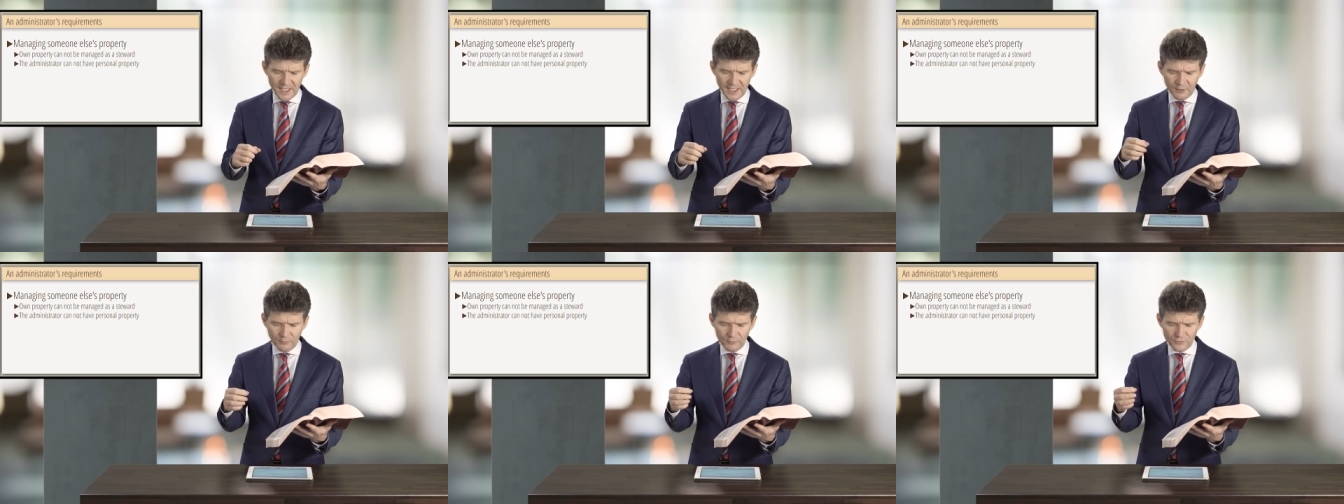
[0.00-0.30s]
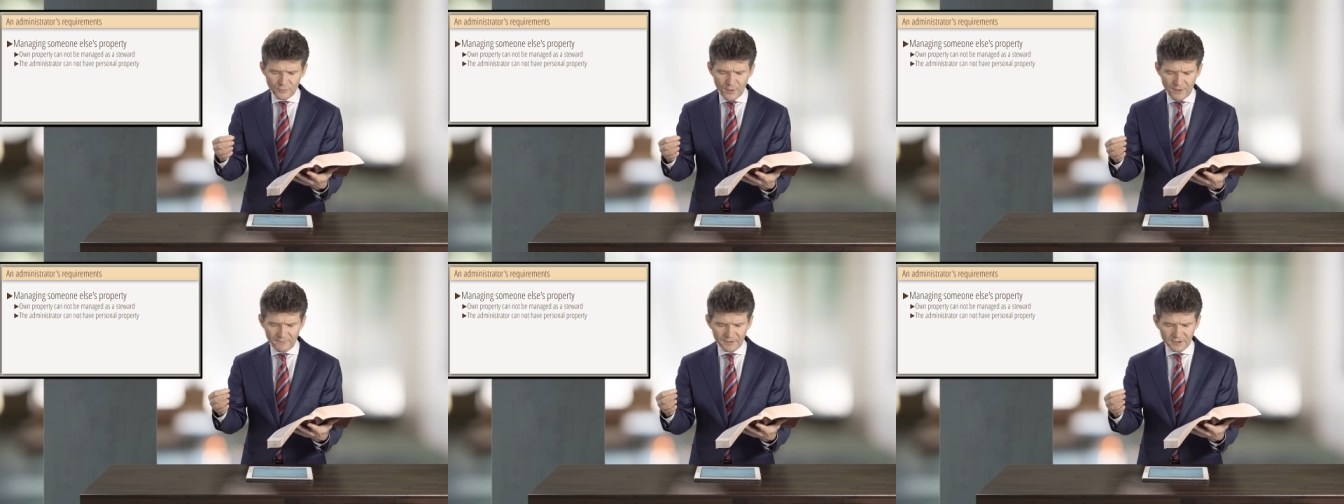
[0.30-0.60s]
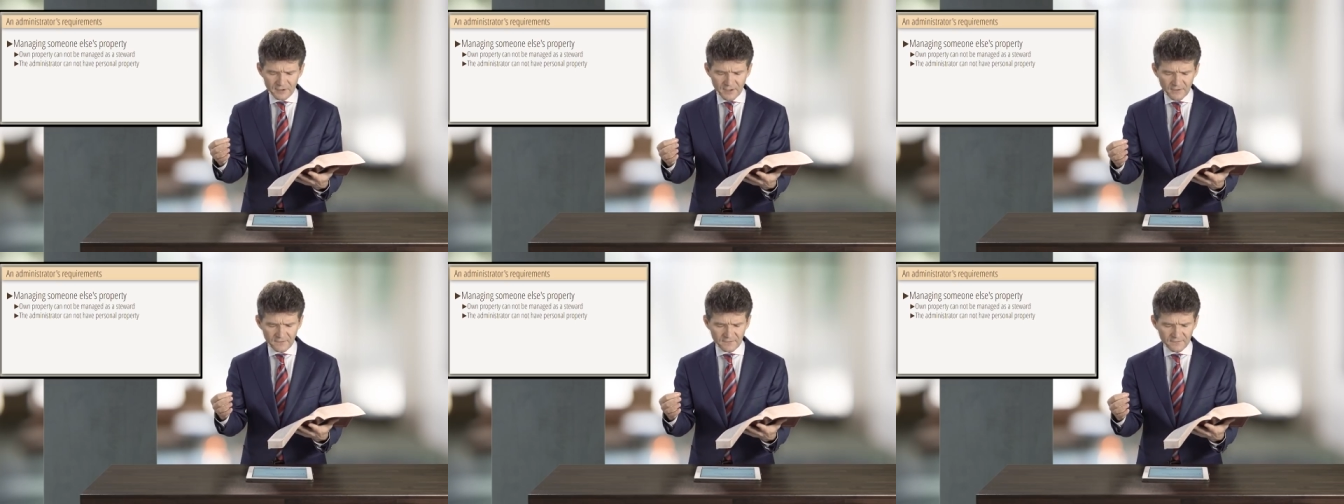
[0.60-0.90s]
And whosoever
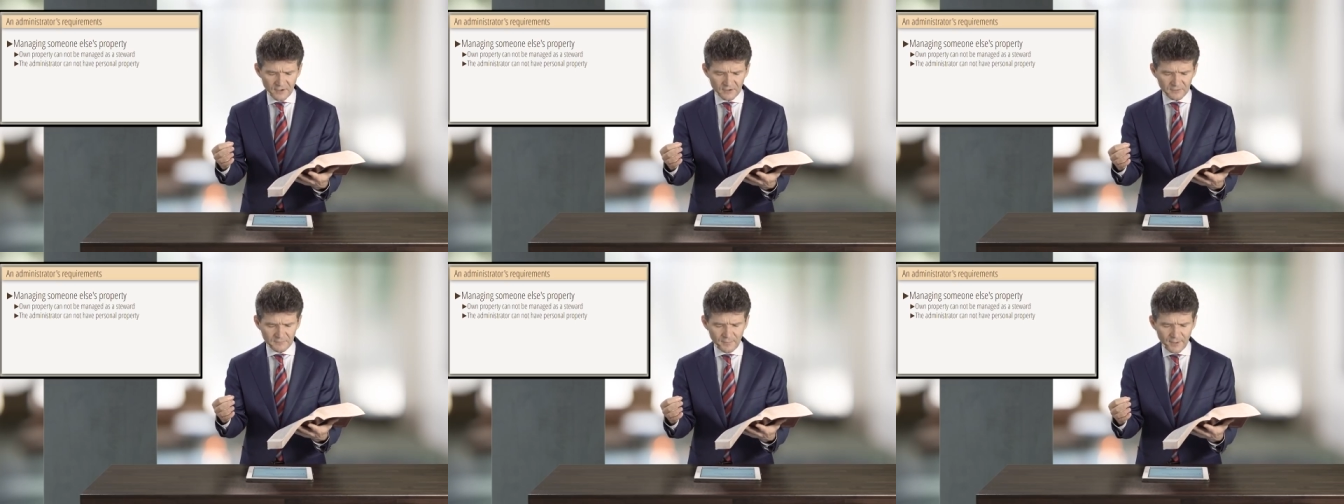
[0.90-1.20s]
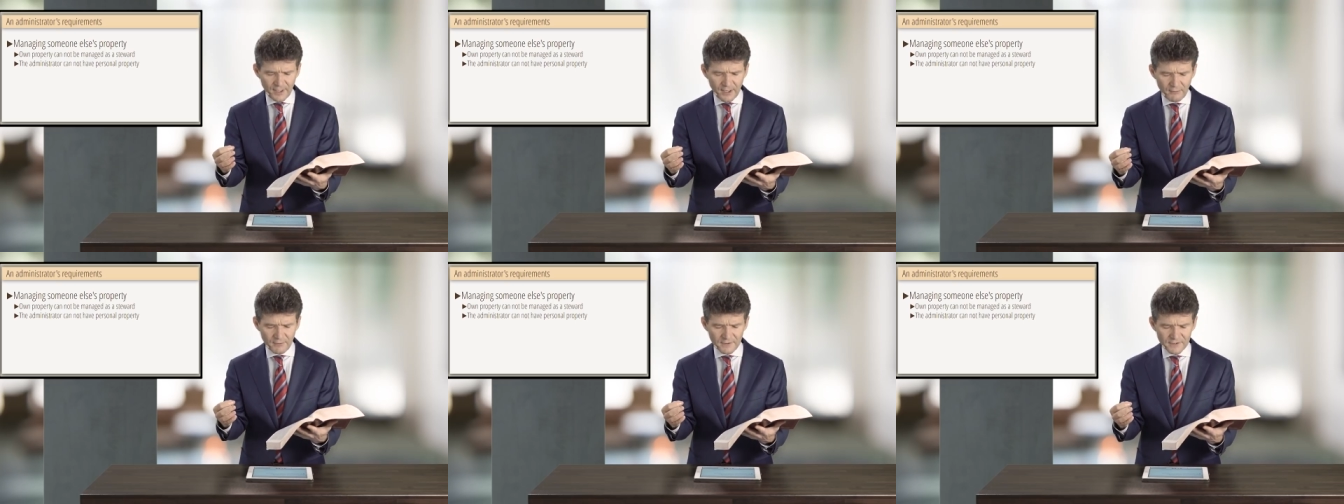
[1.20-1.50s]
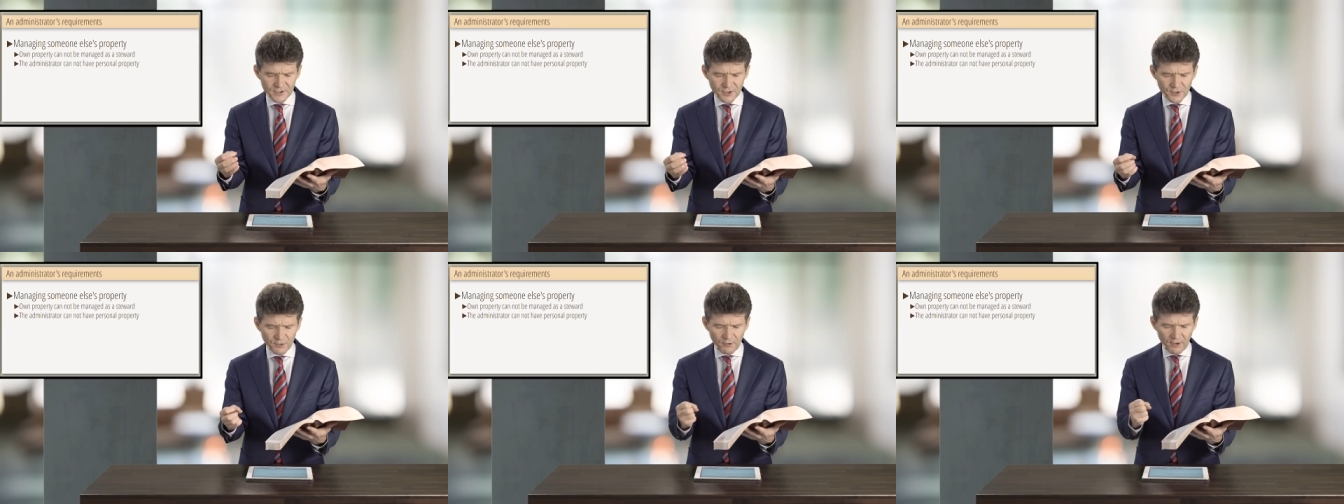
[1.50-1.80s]
doth not bear
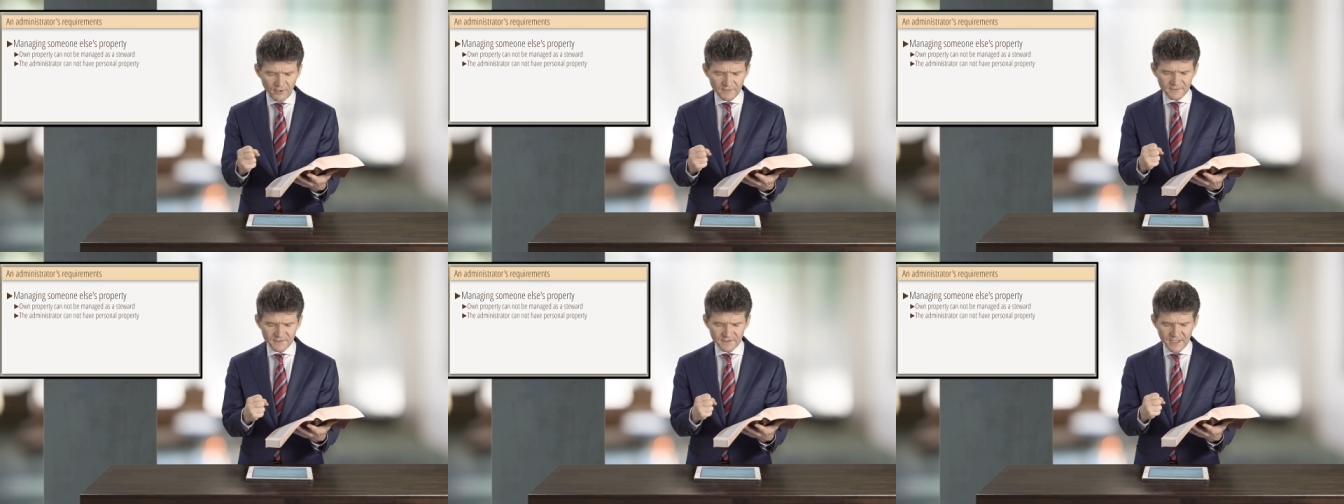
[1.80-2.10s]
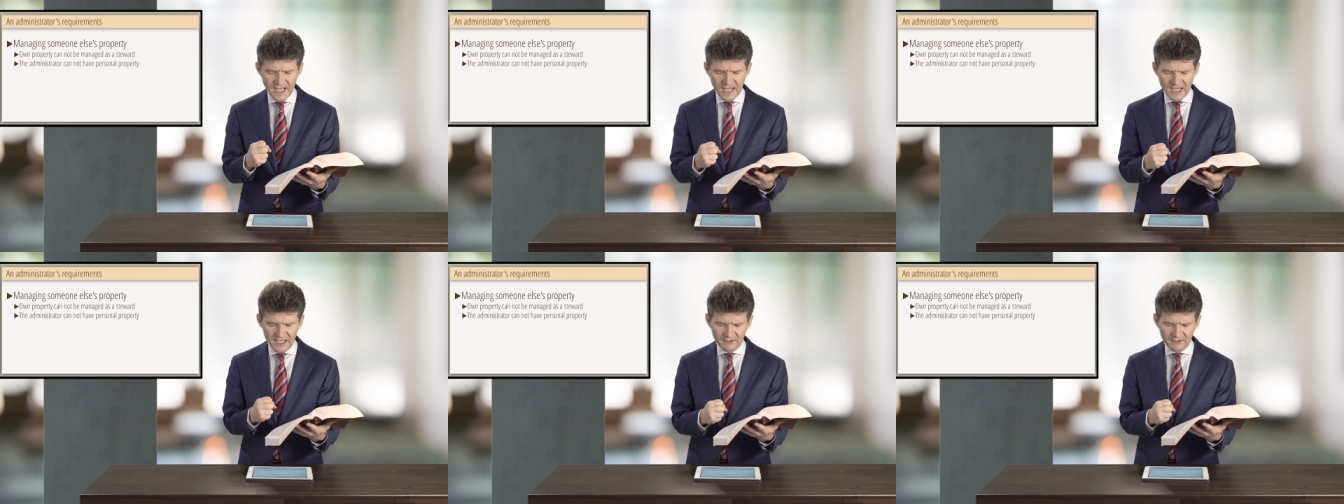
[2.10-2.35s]
his cross